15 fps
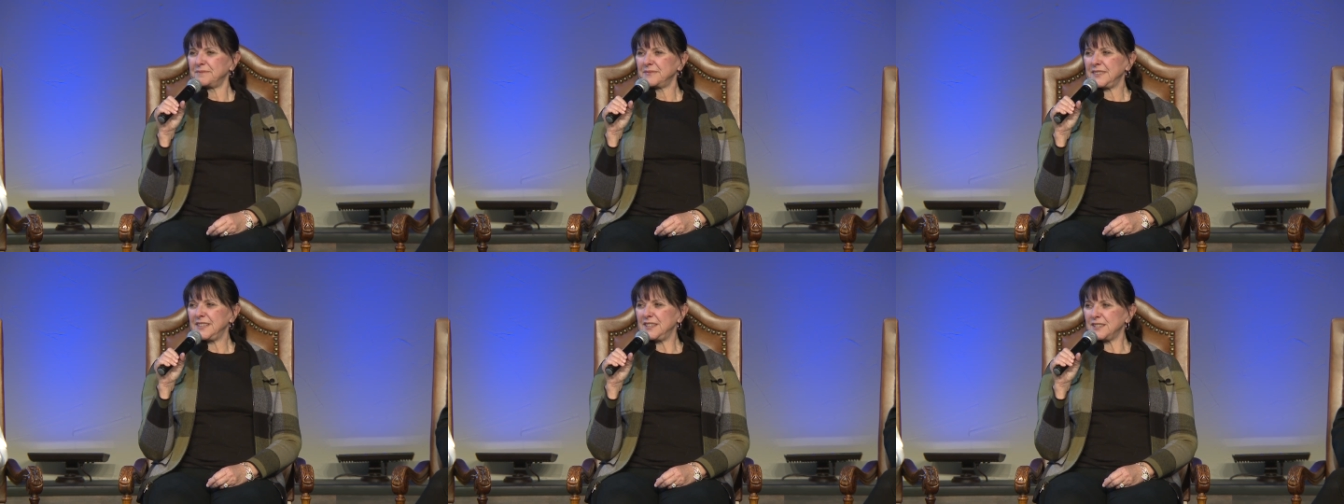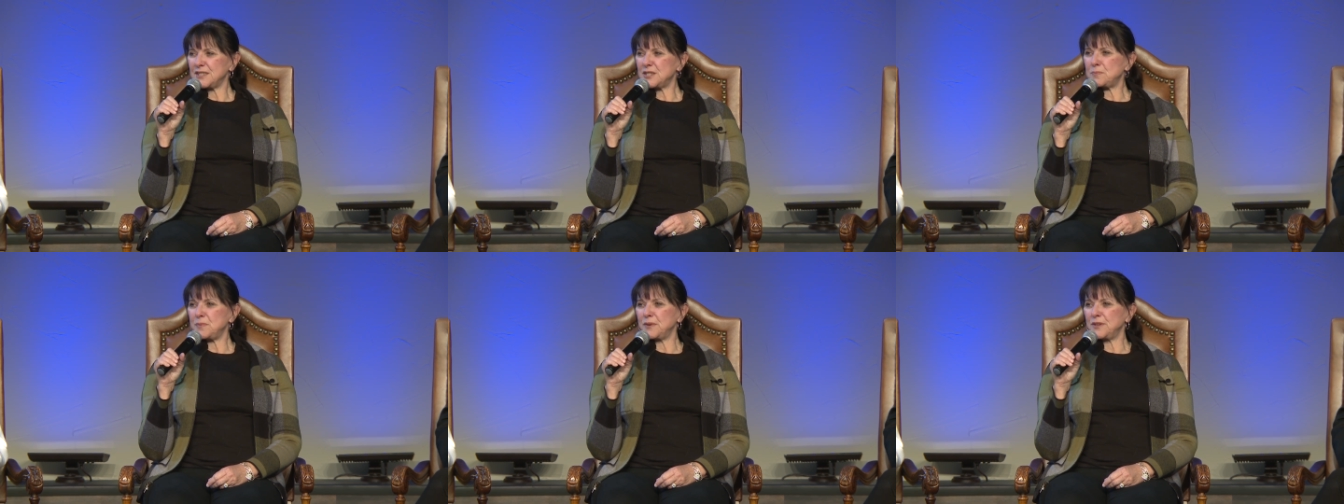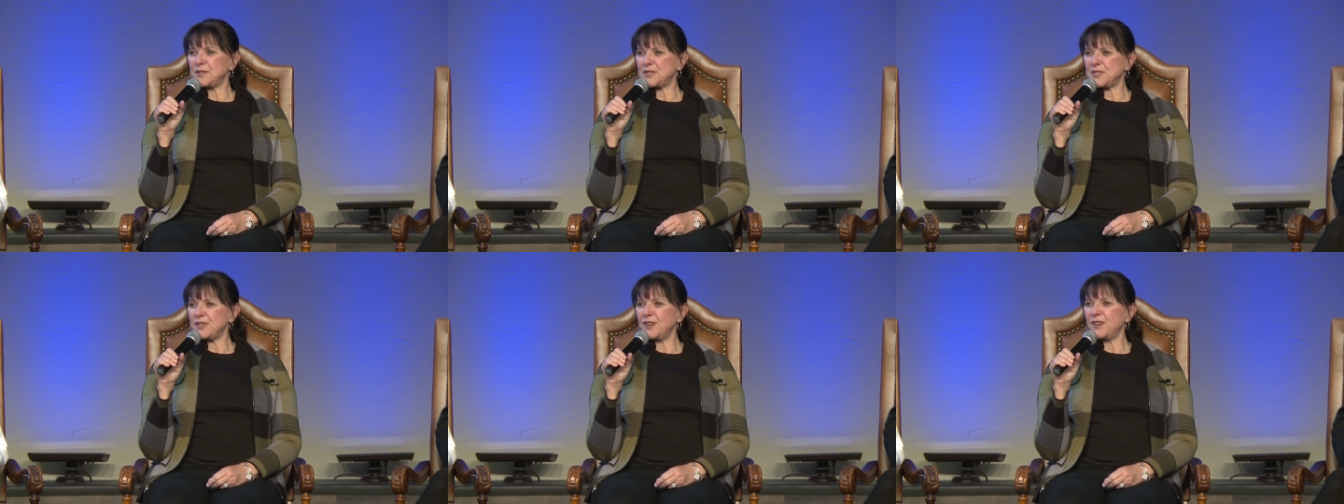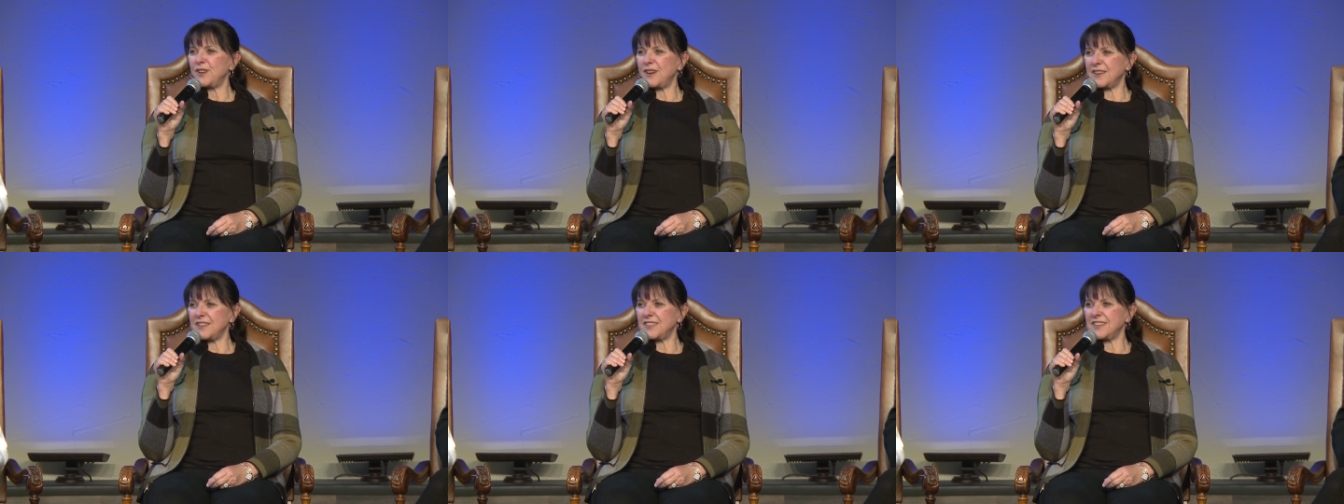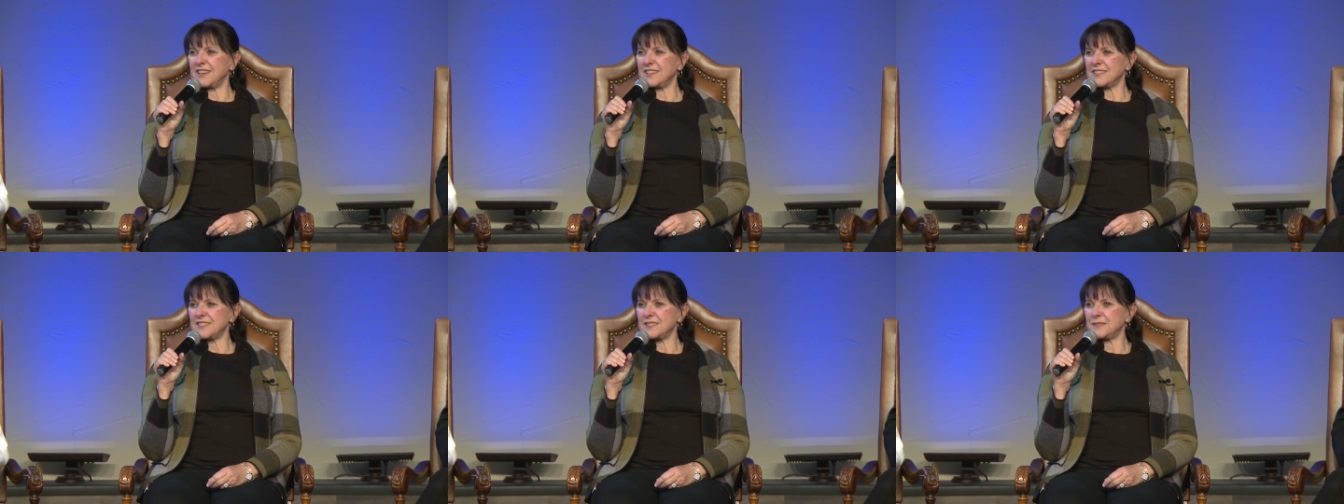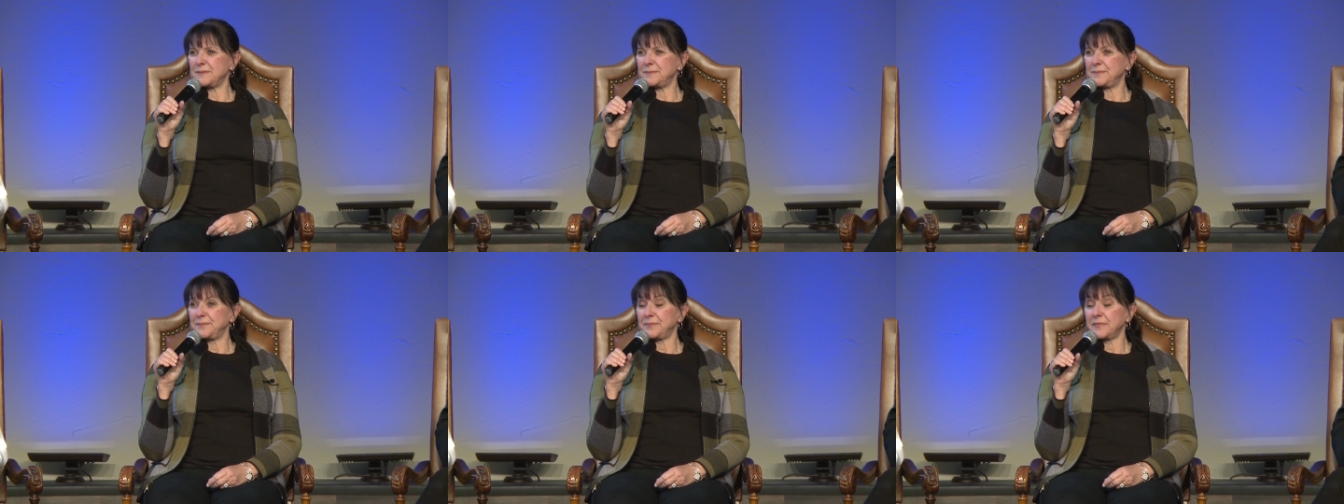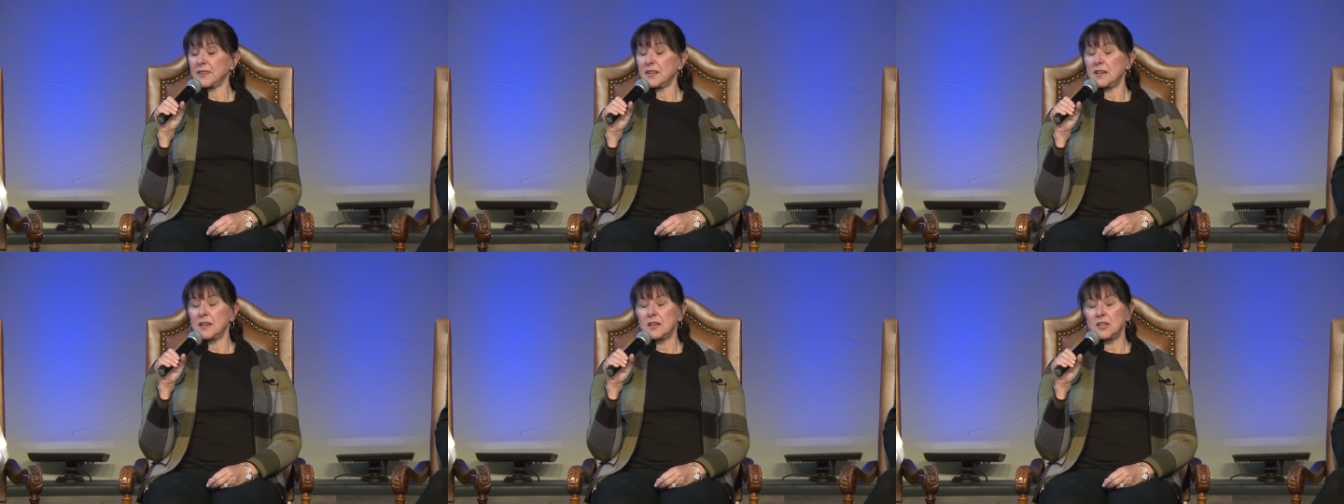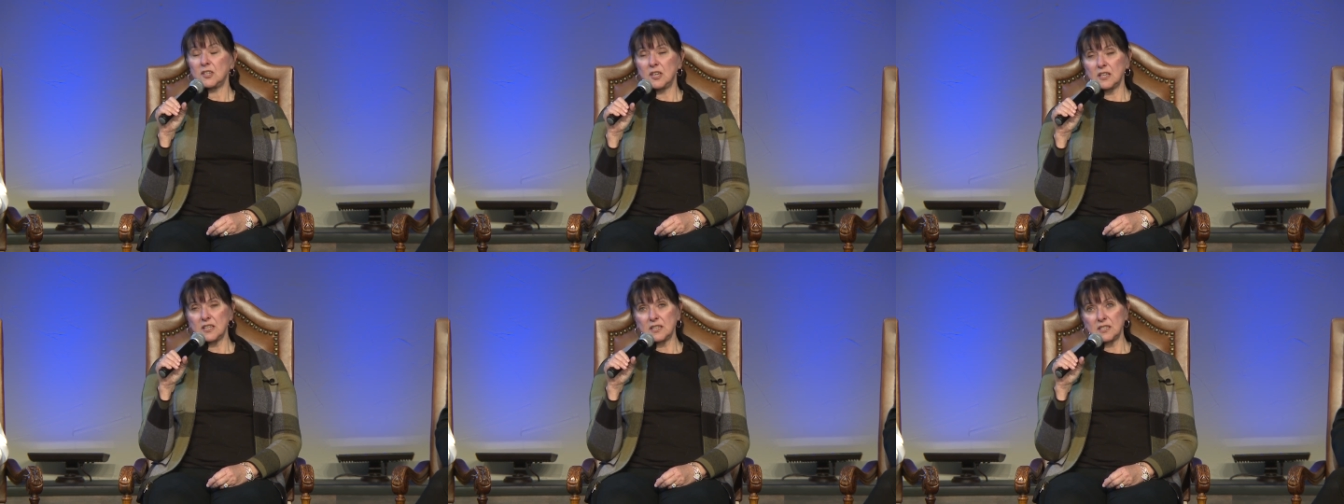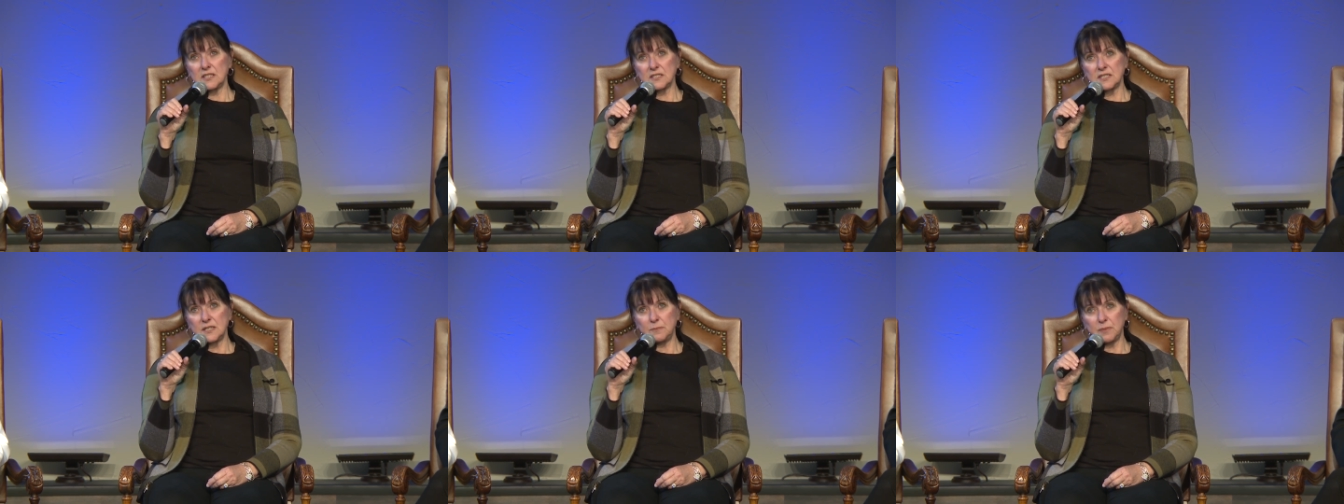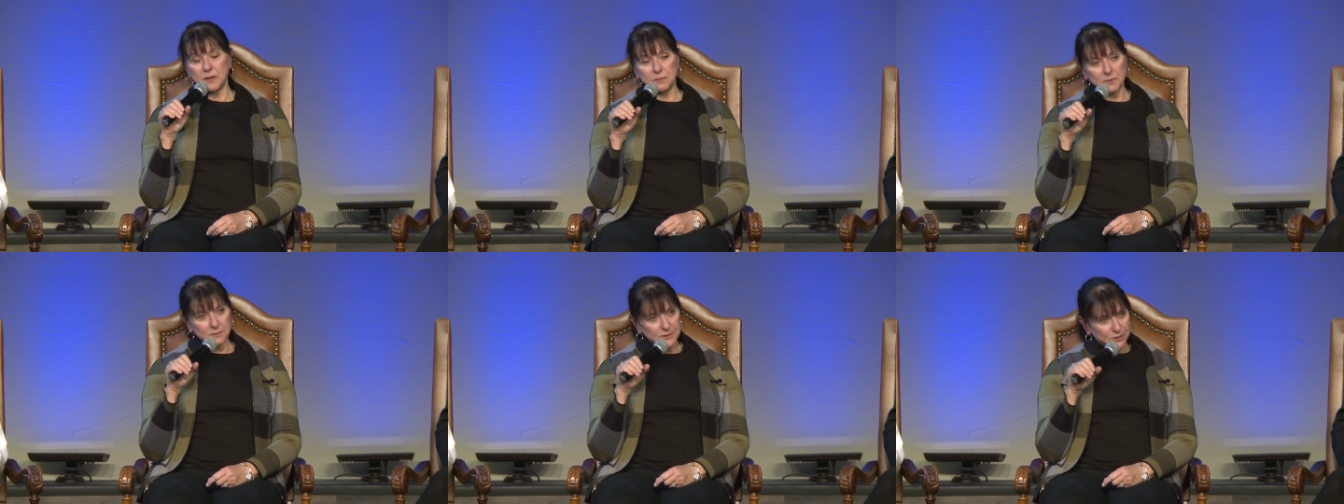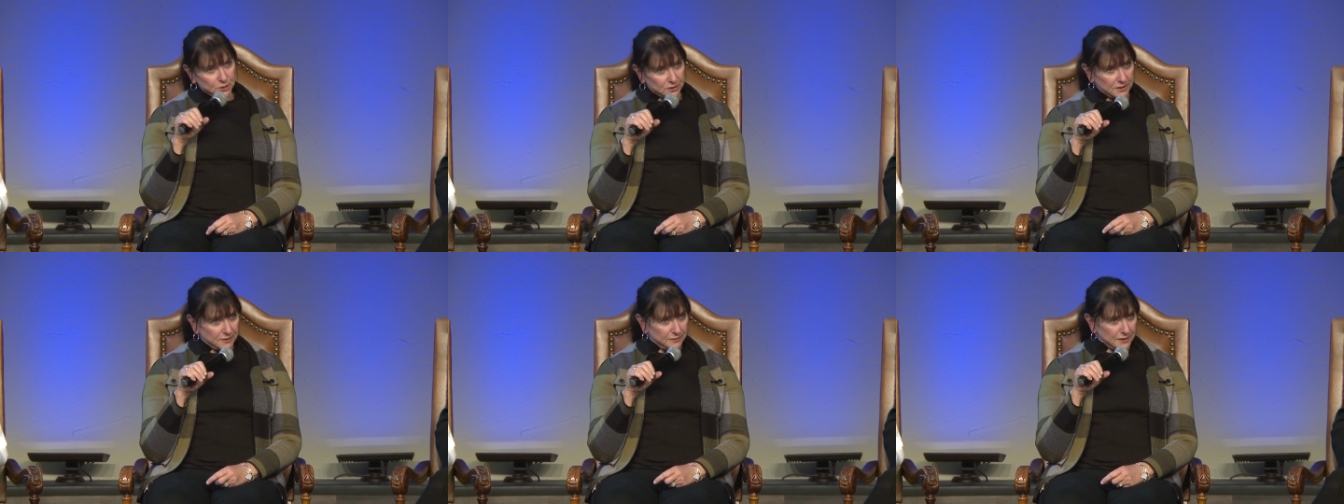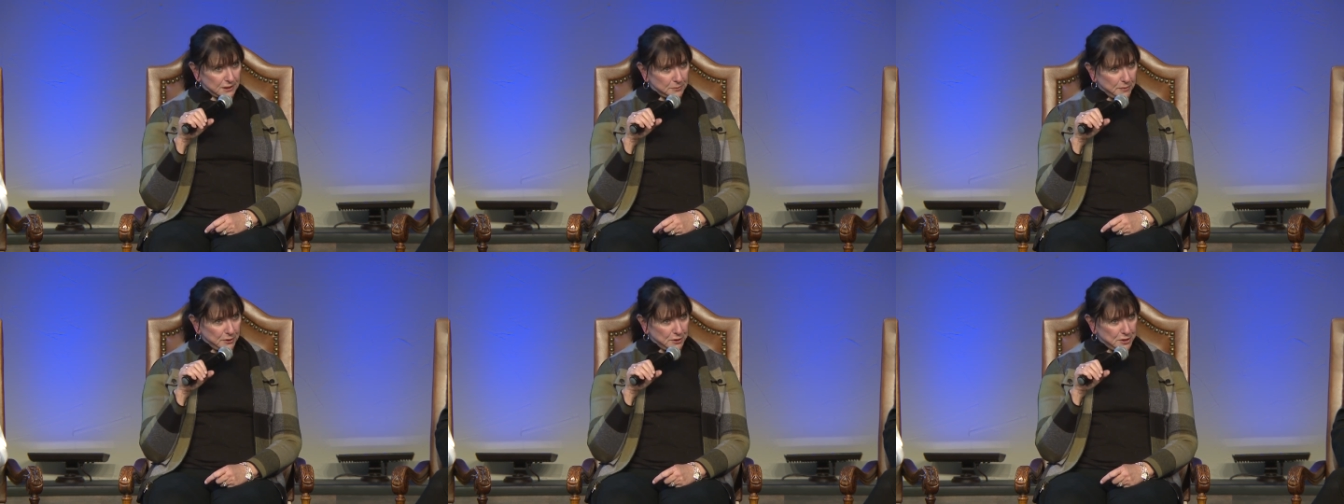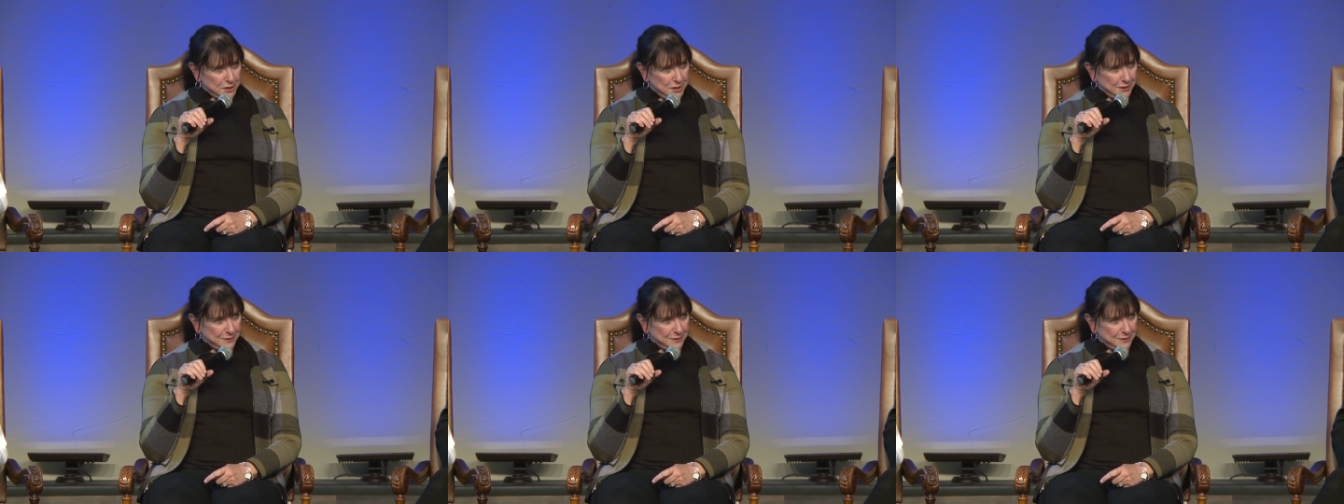He'd experienced a lot of things. A lot of things he probably shouldn't have experienced.